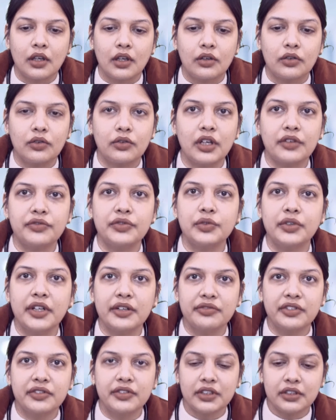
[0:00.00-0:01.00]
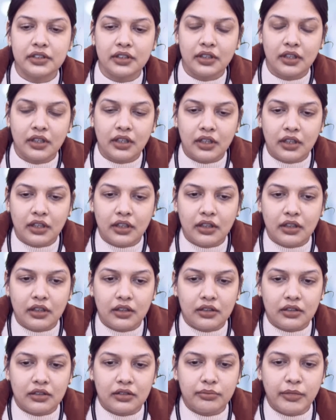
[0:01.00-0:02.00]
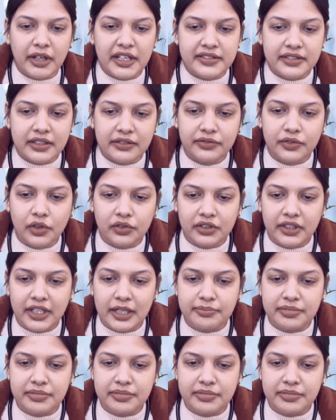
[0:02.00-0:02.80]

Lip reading: Good afternoon, everyone. Myself, Dr.